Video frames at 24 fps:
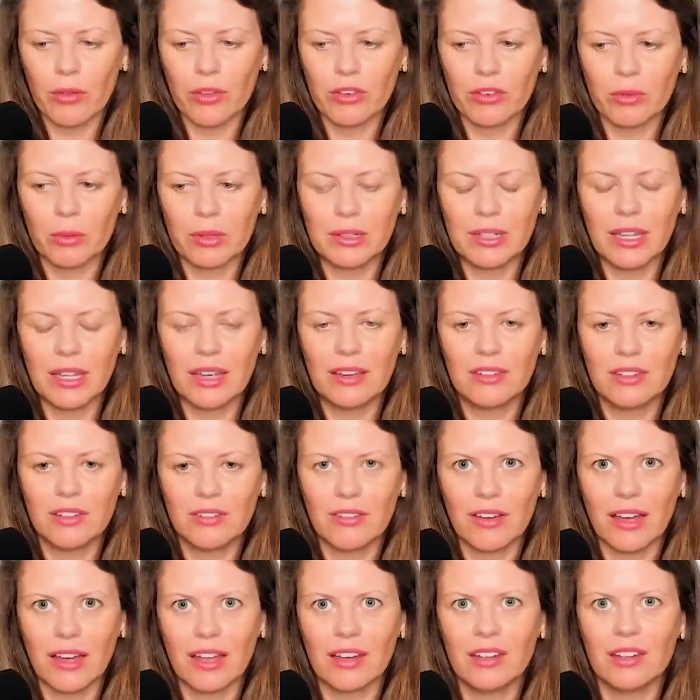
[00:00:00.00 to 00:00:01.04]
that someone takes
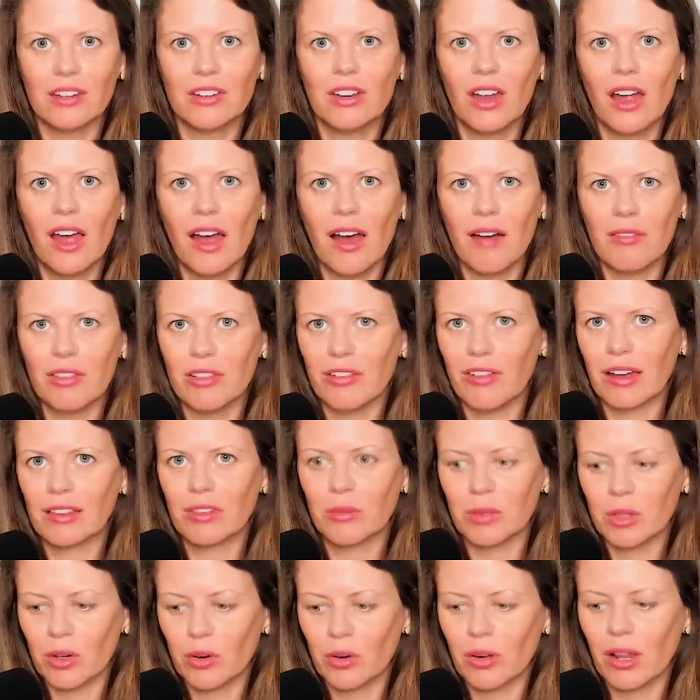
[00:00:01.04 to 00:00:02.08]
advantage of the
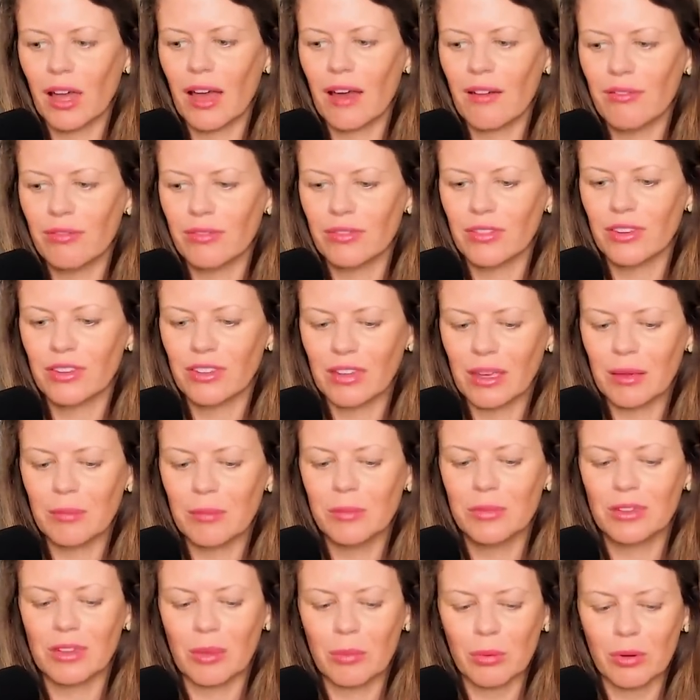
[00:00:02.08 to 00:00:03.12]
fact that we don't have the
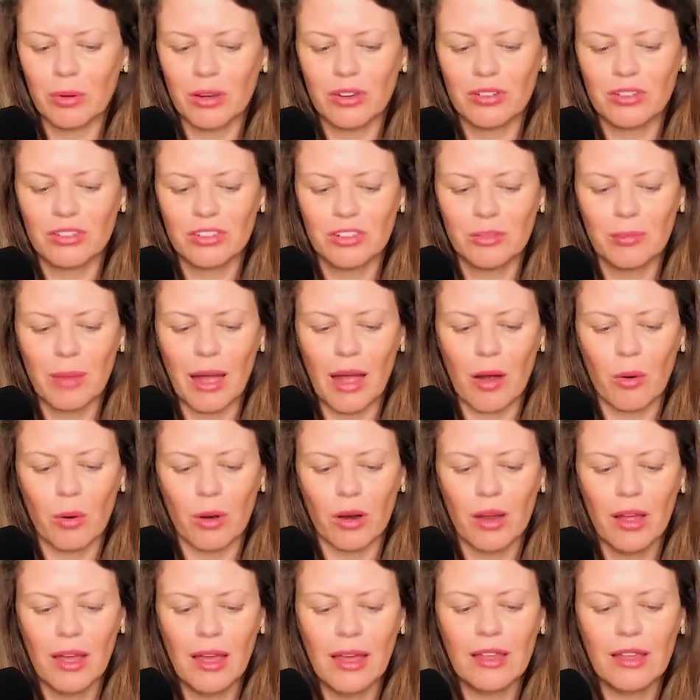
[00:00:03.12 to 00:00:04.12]
same separations of power,